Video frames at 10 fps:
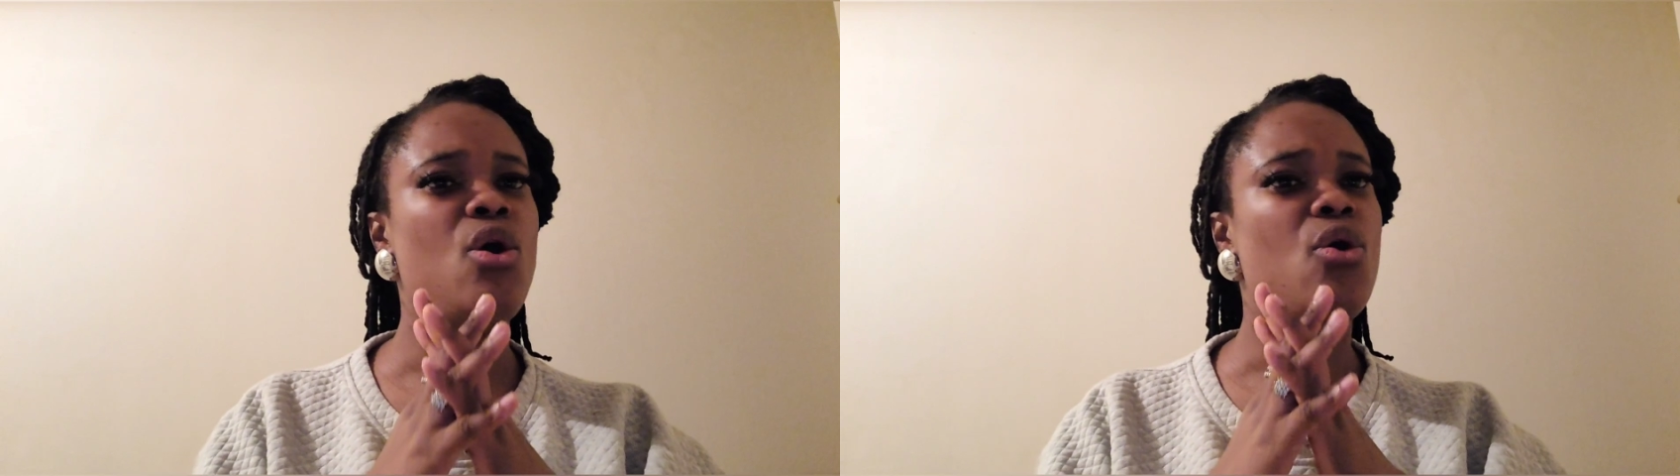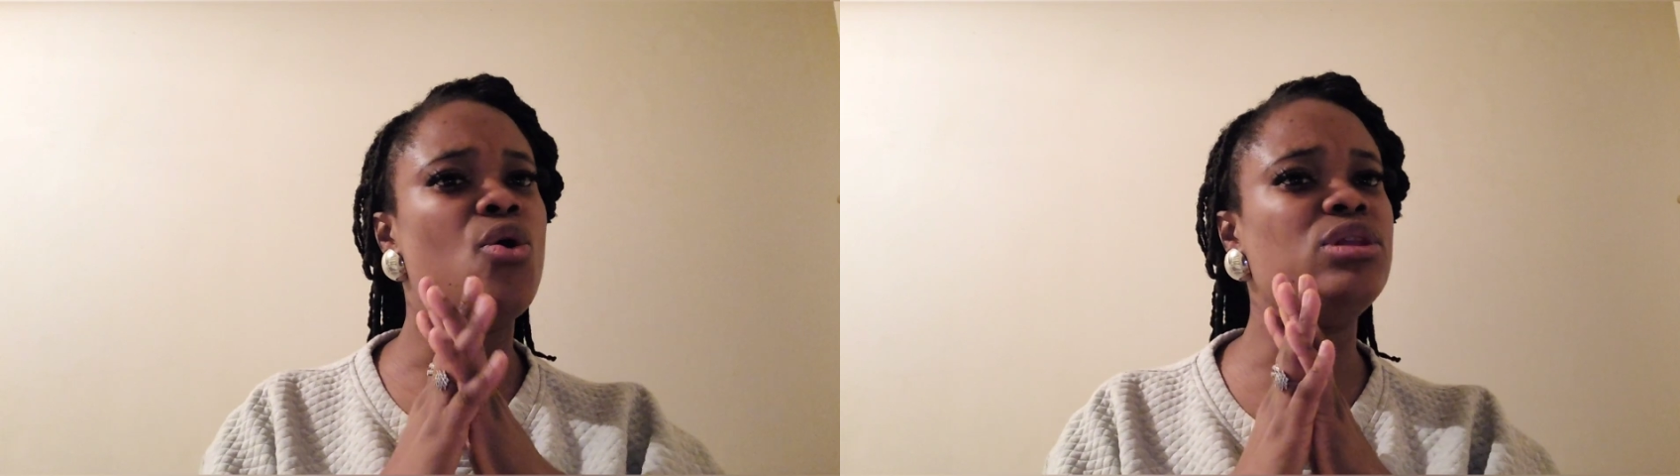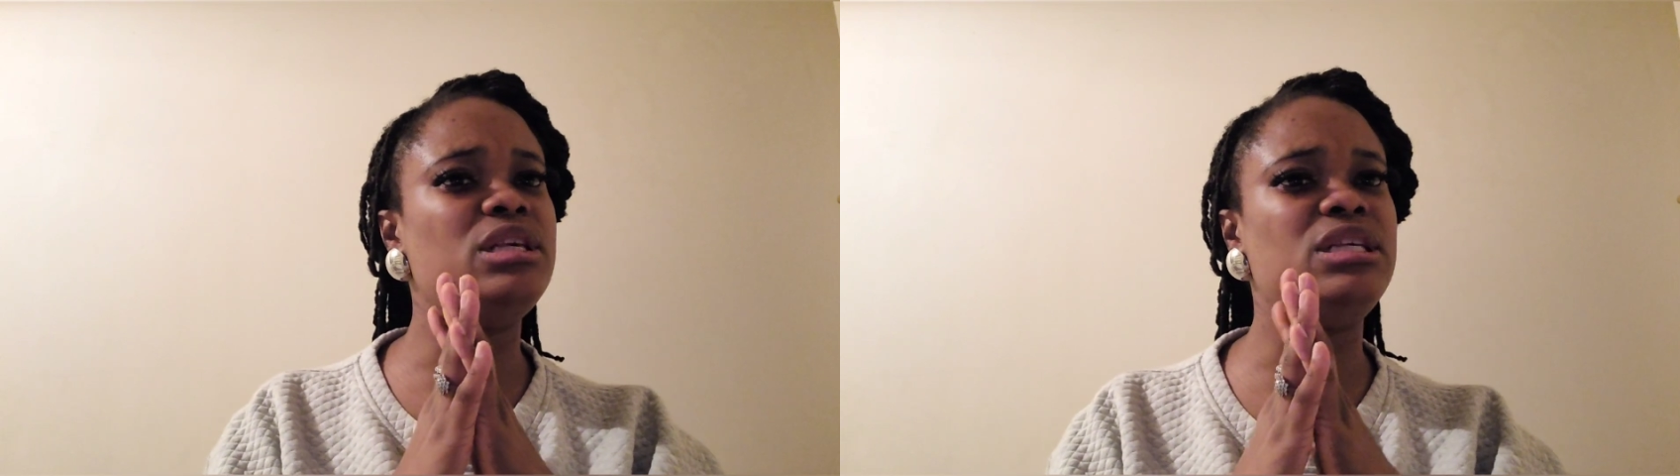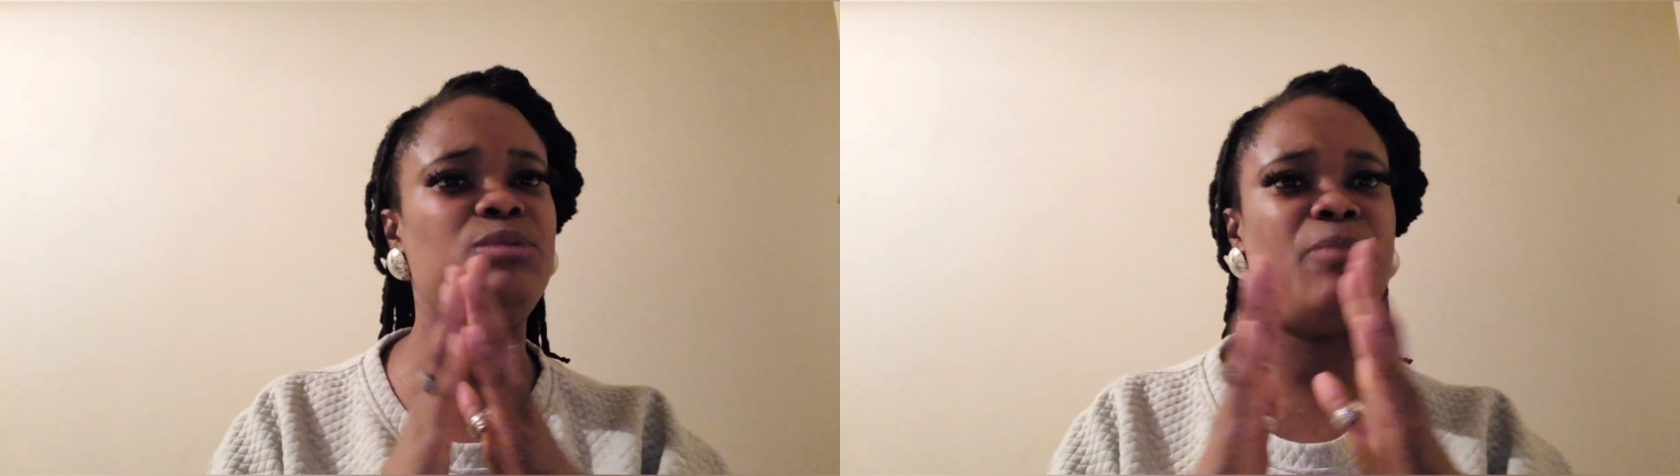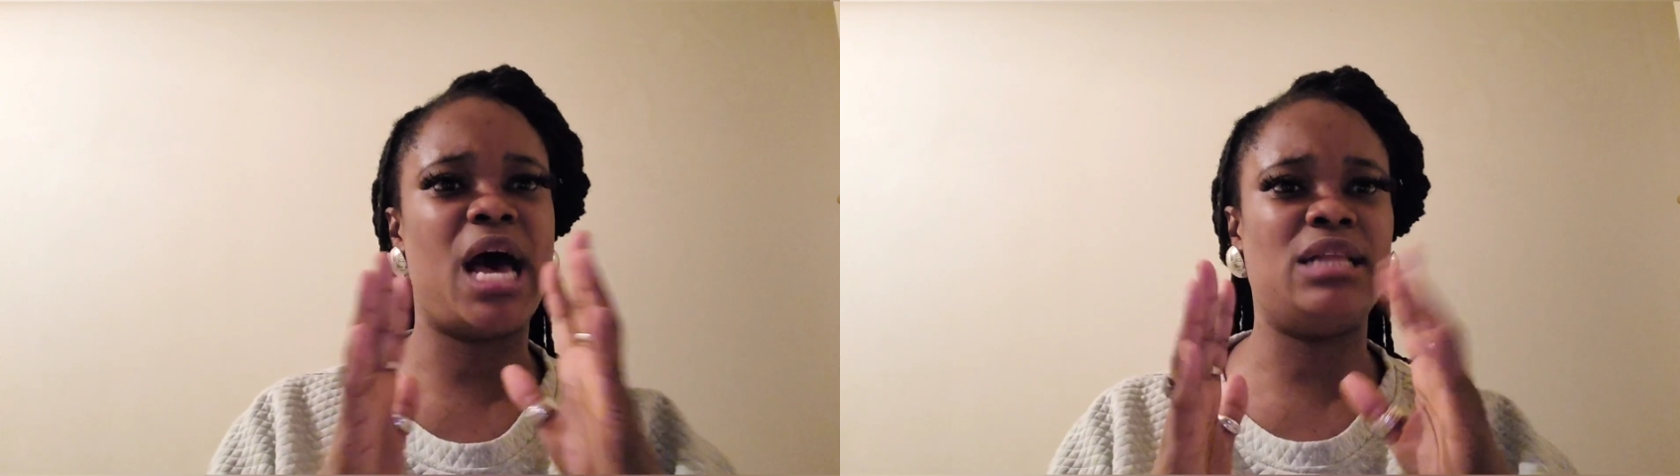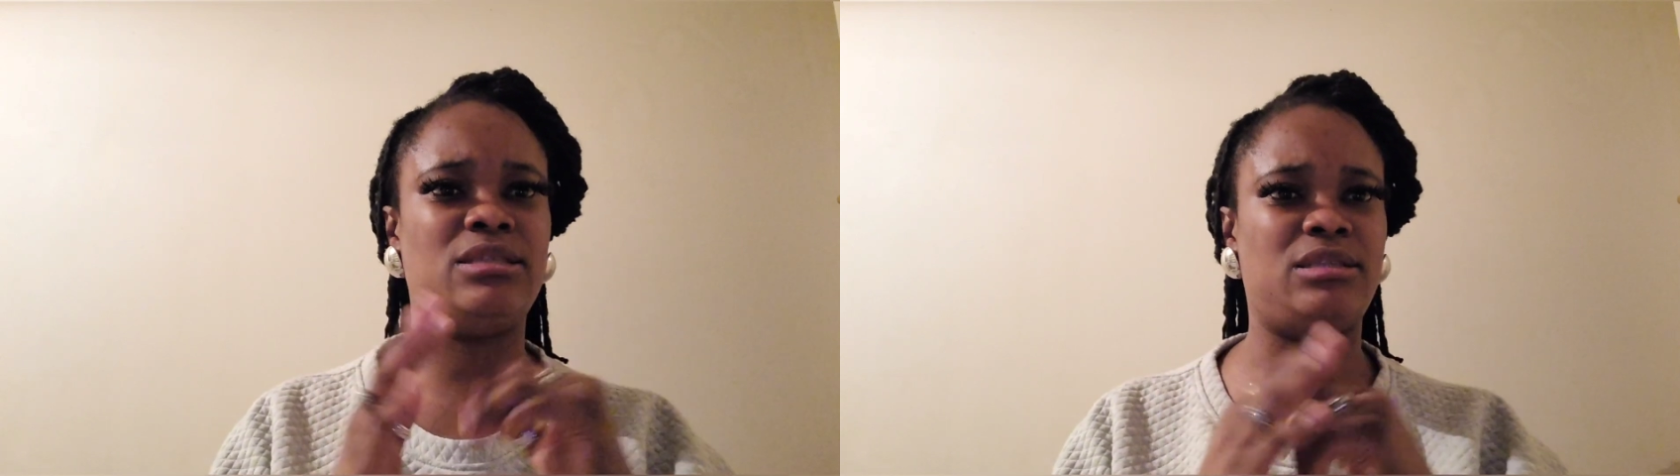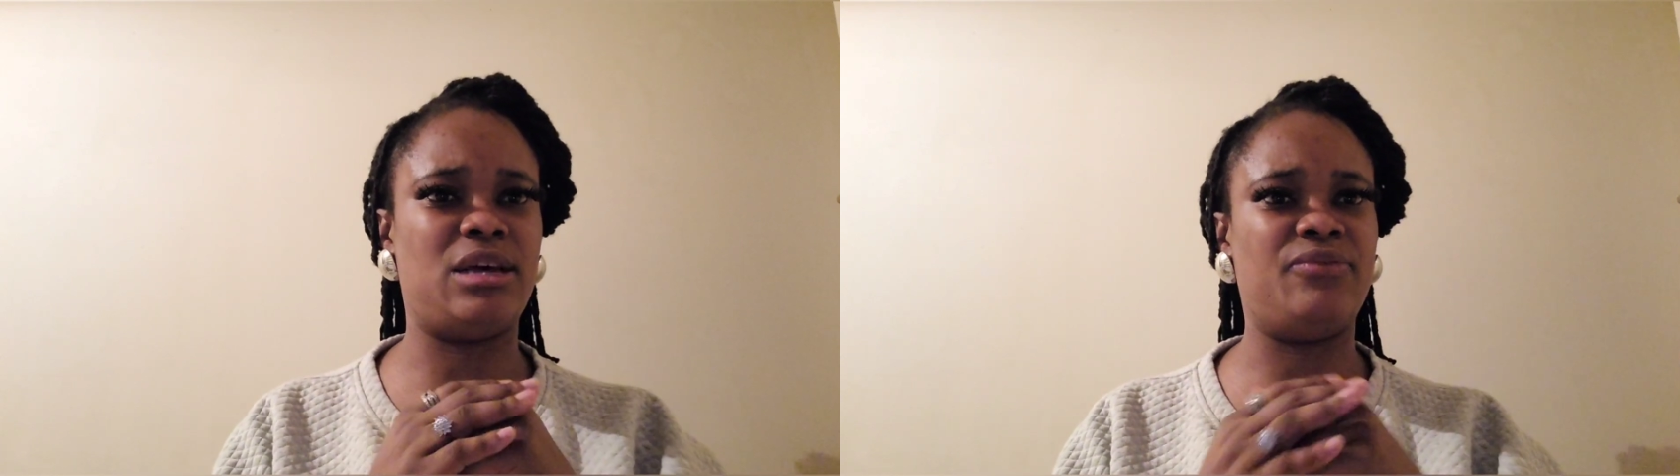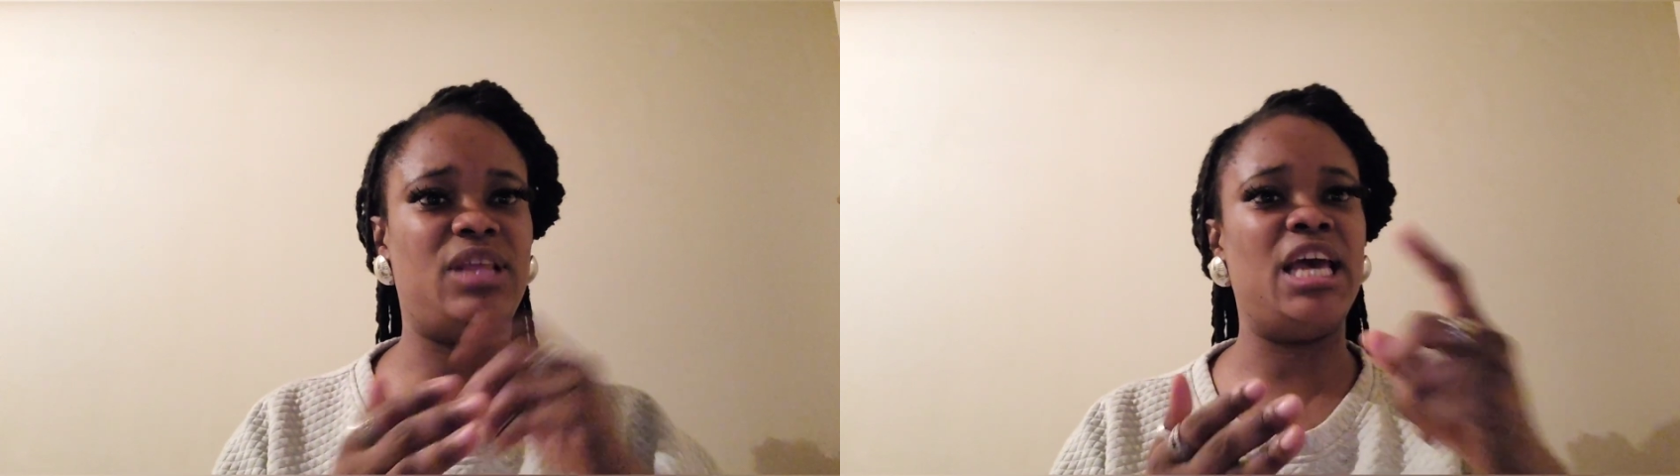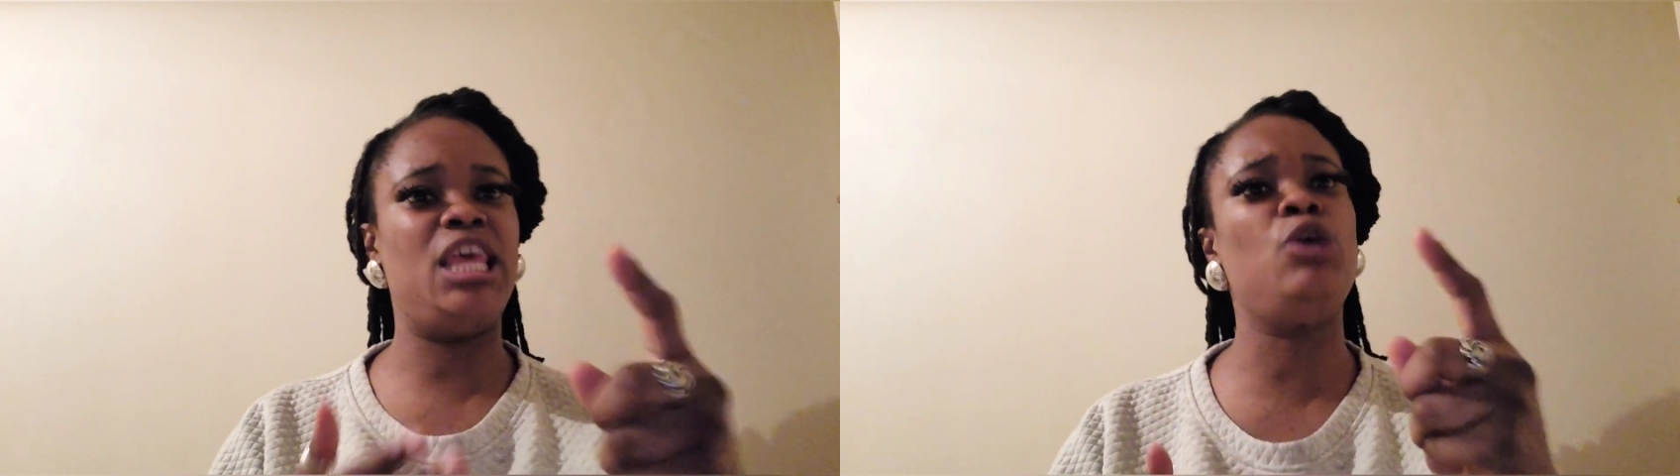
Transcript: All these bad stuff that he